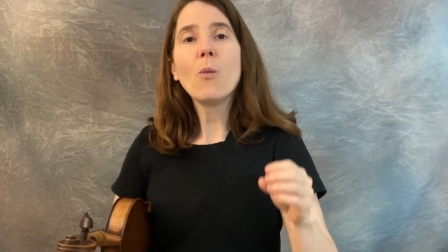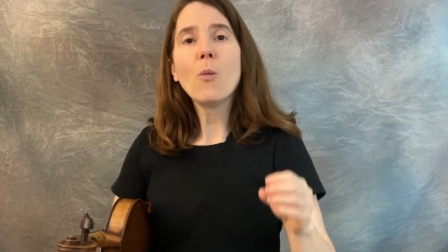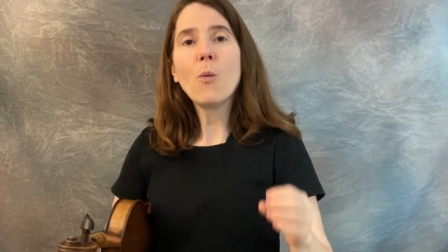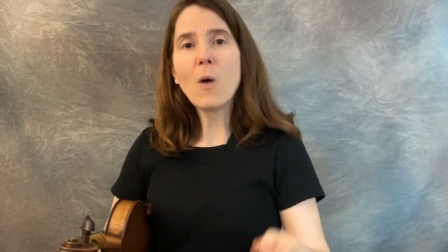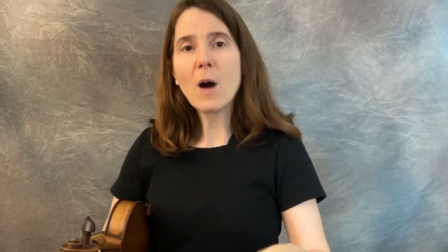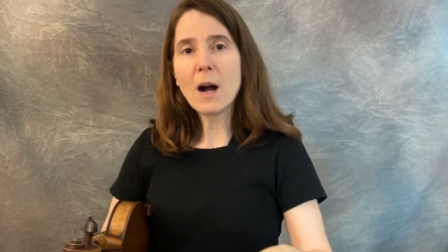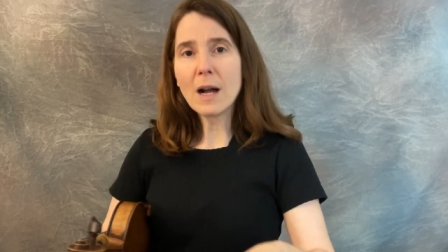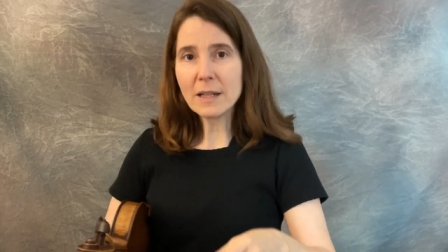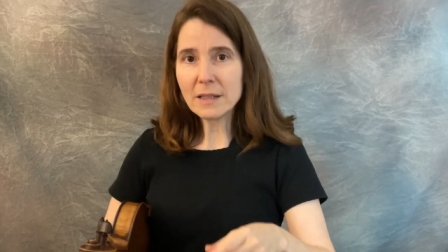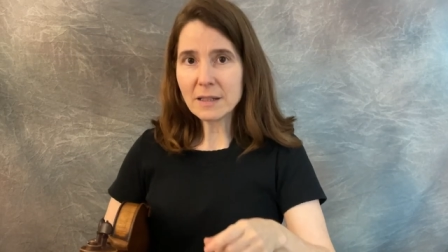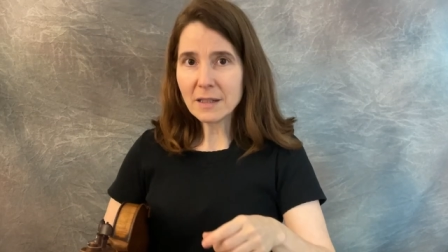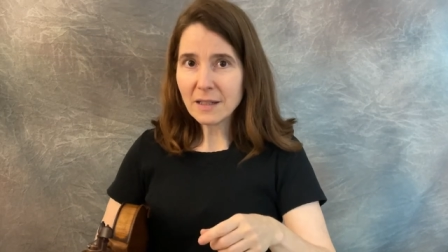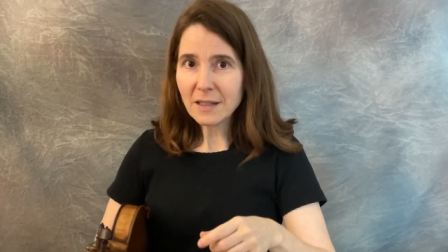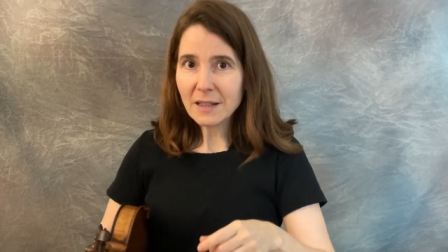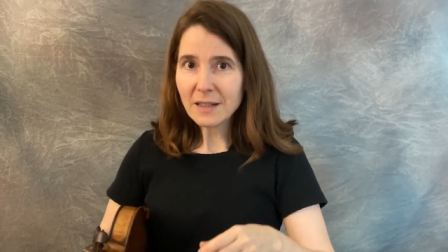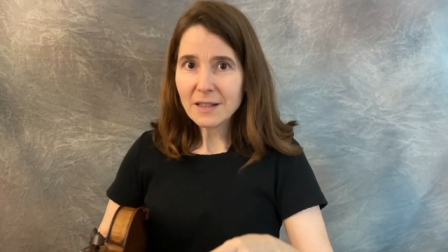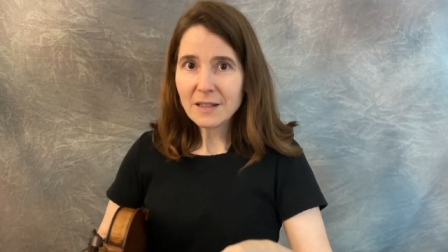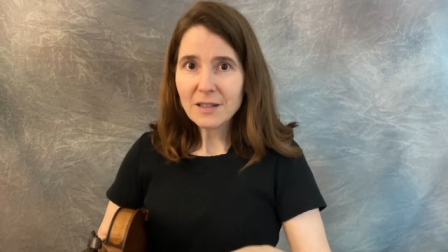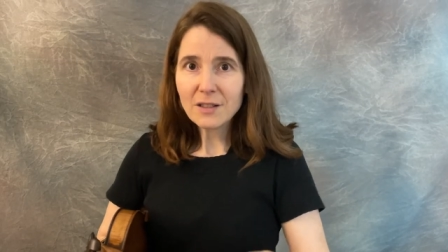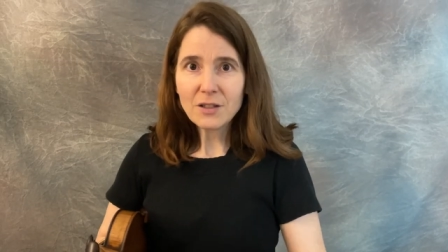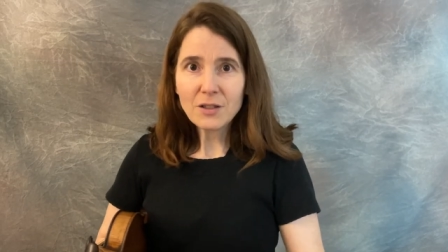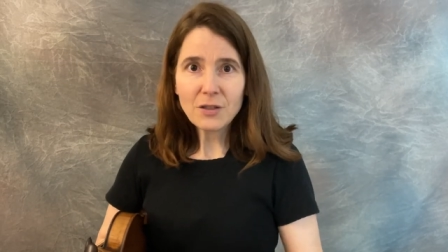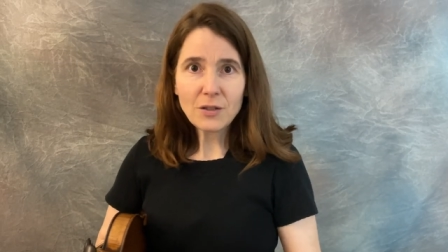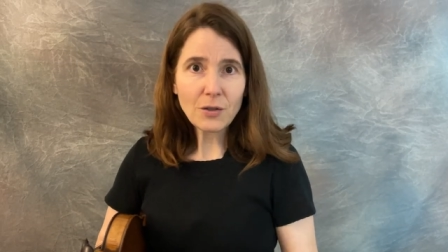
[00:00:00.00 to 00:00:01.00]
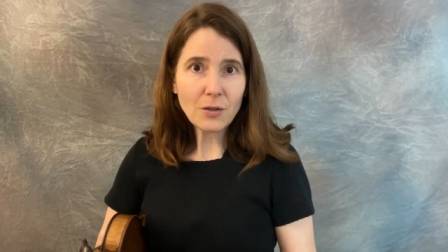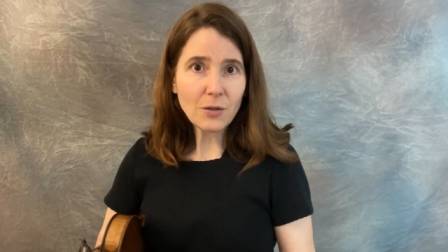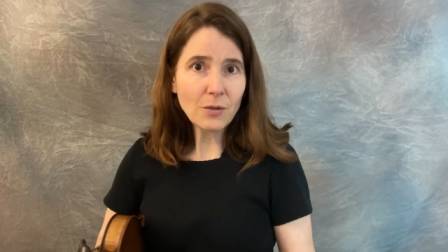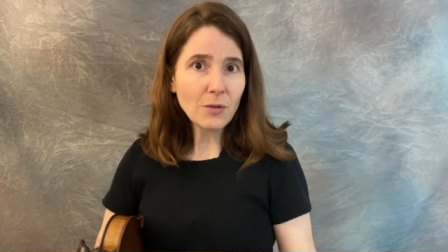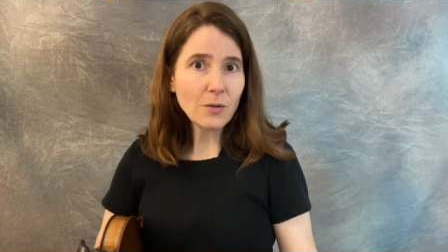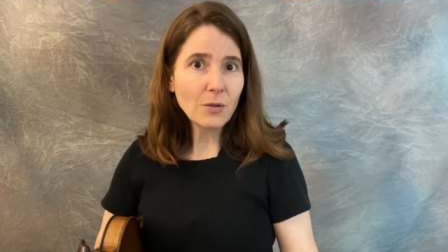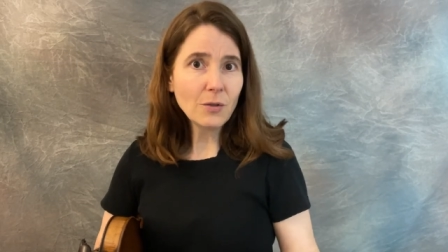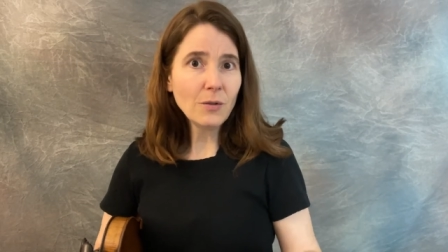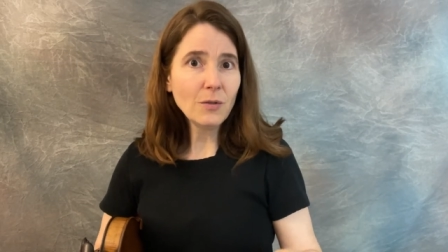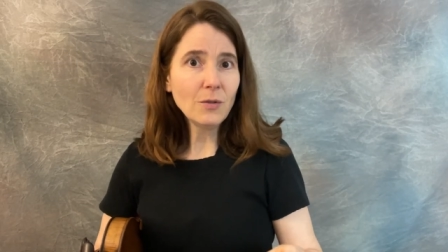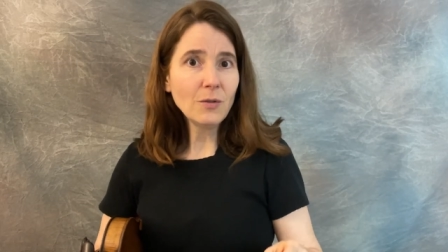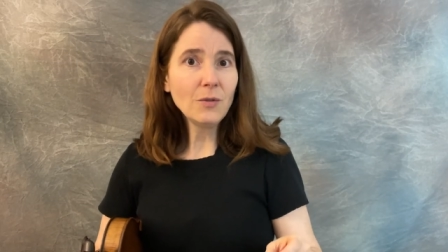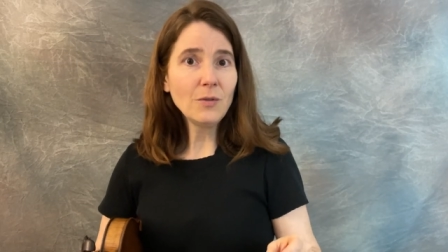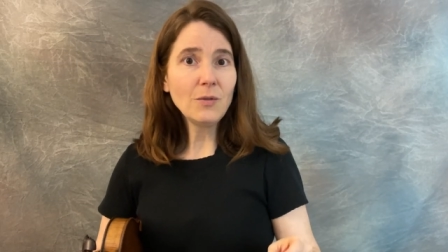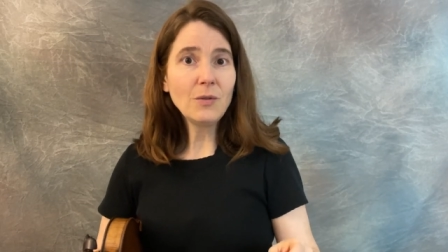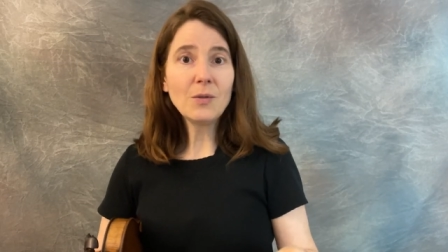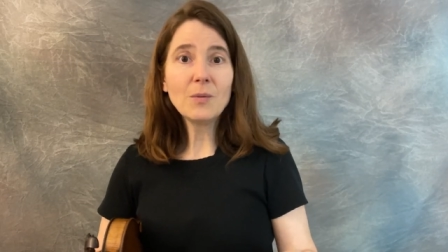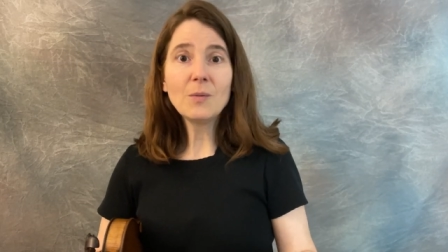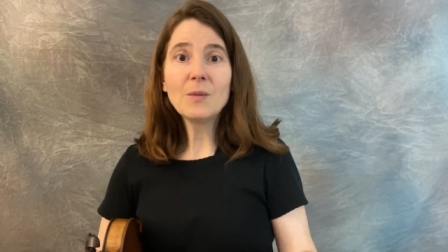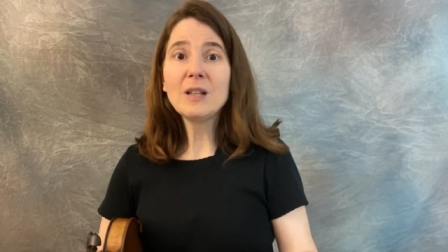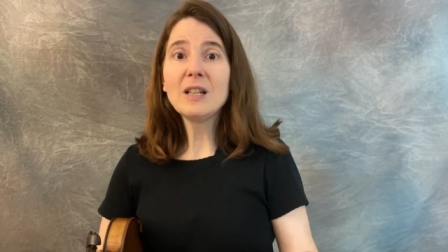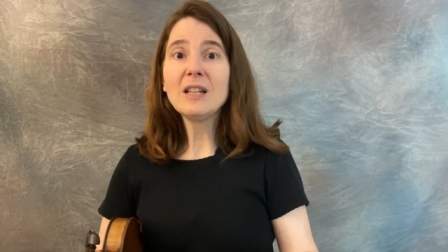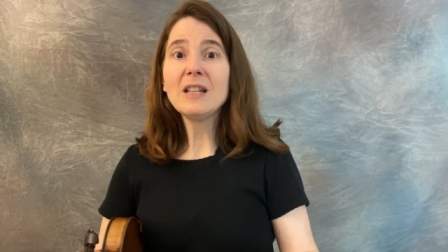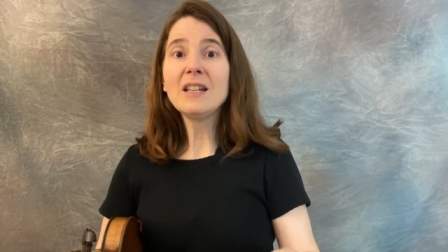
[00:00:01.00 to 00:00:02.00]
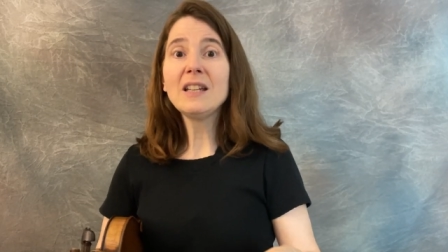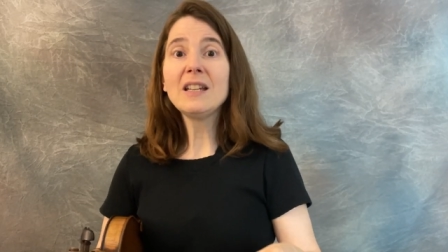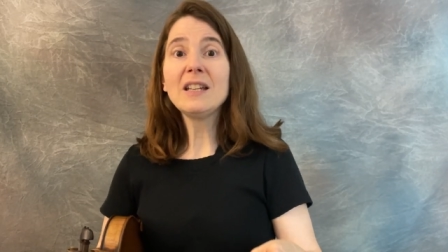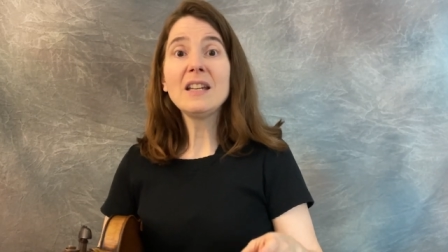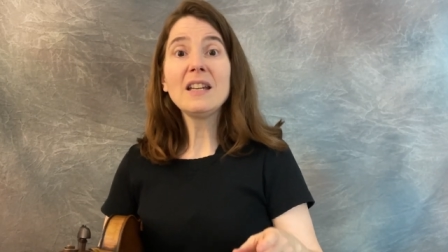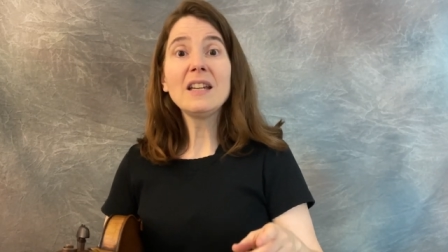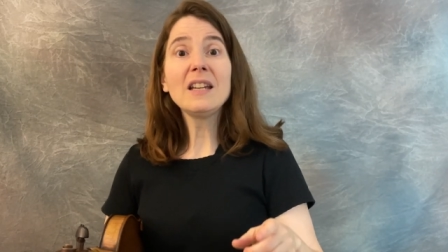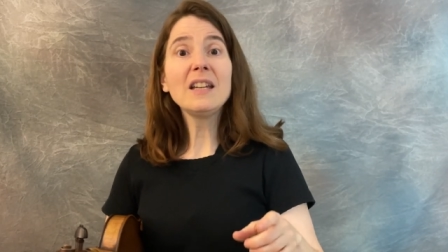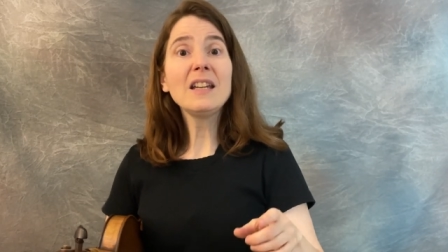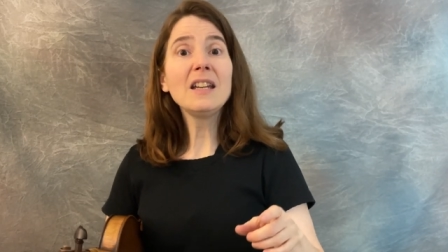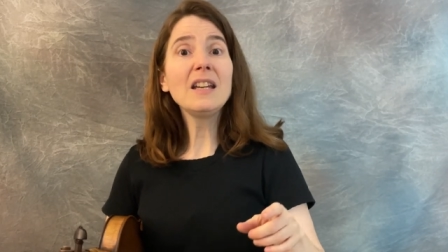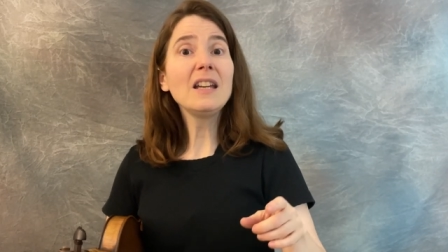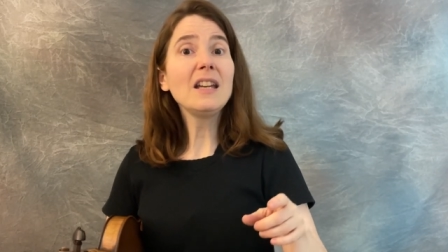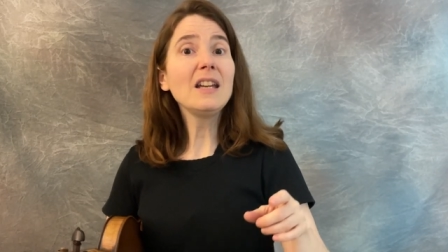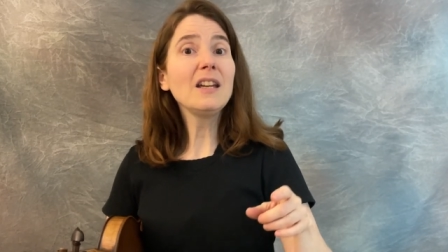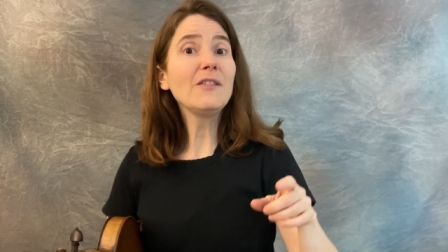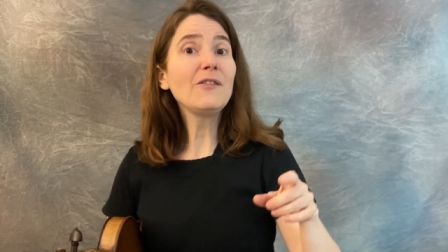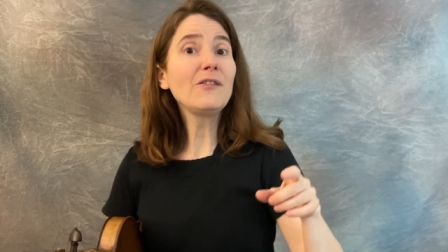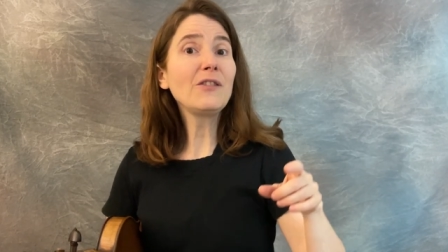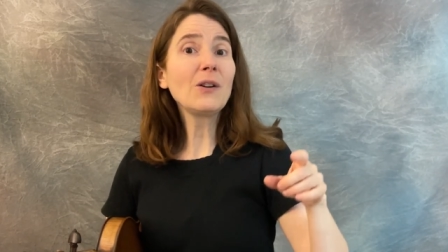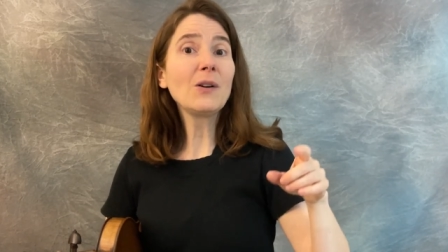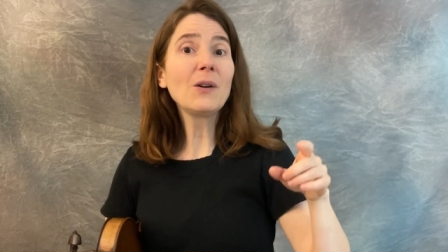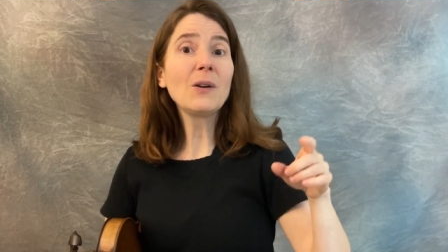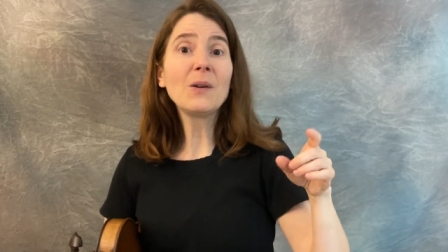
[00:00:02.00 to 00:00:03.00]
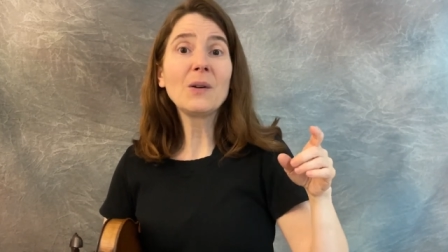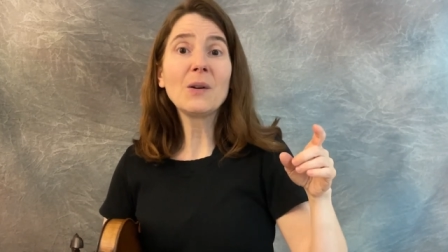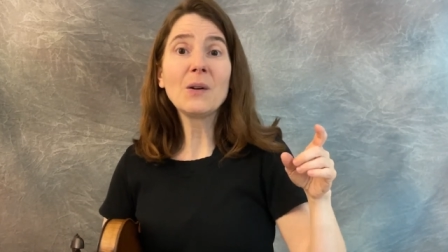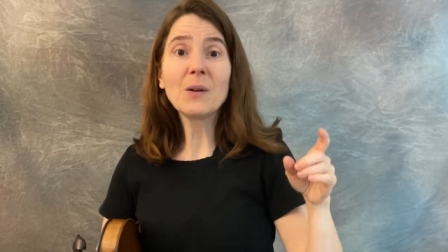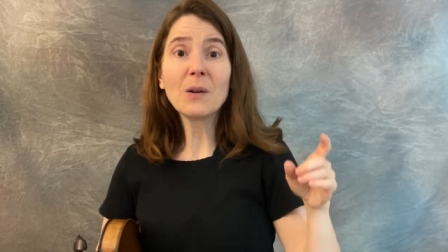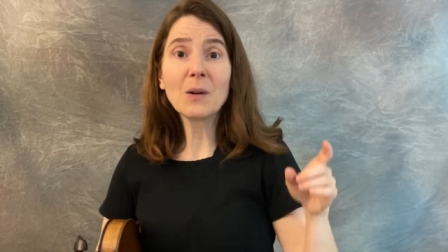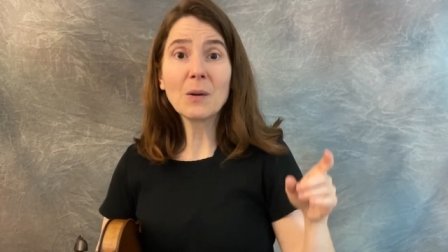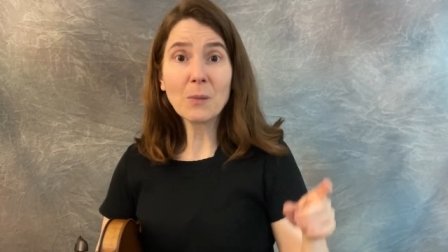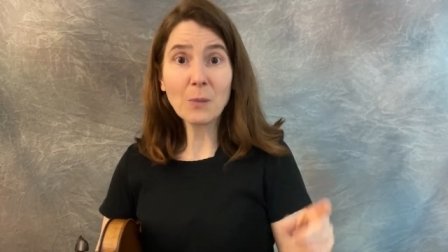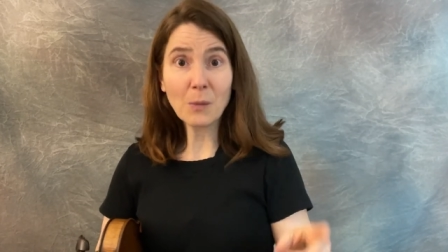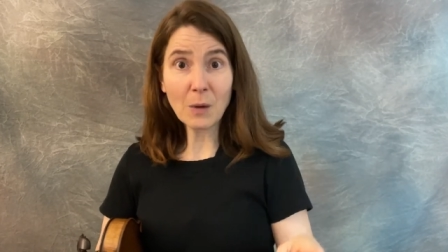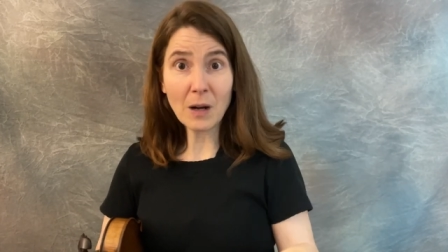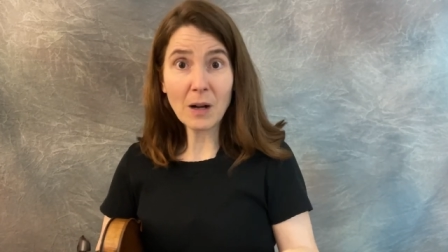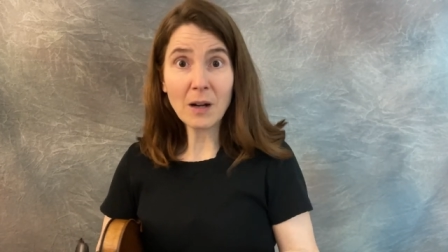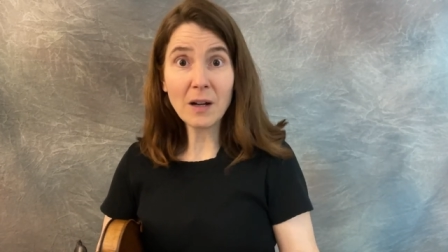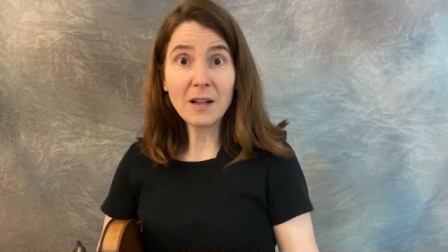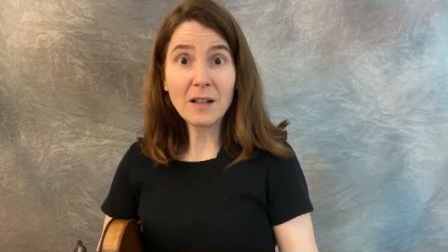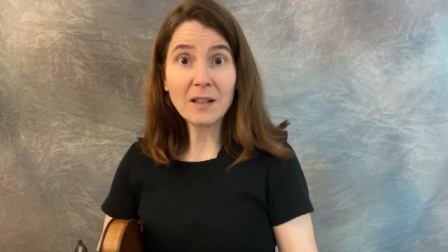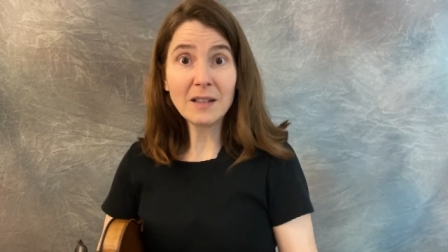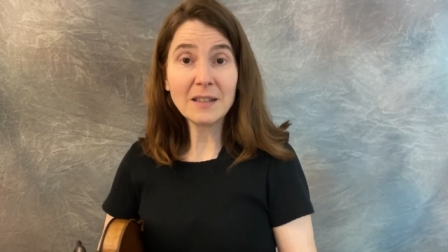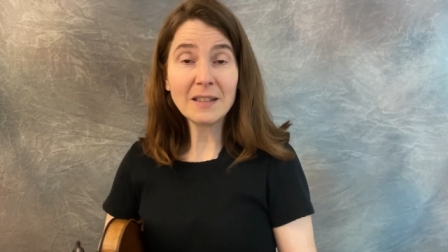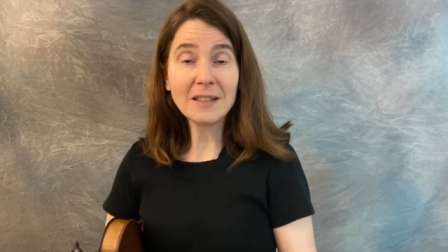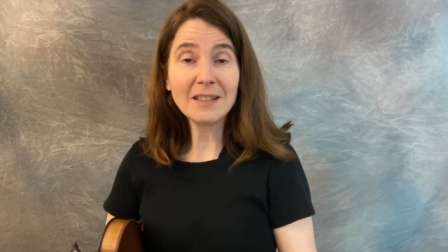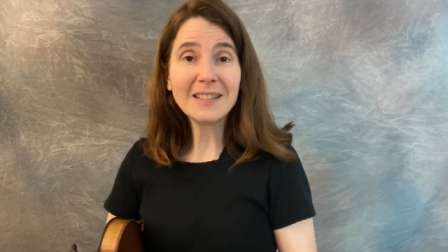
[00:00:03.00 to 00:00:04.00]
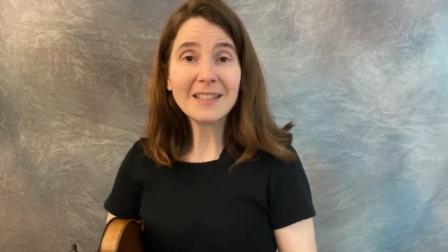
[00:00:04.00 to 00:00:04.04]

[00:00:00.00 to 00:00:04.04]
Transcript: one, two, three, four, one.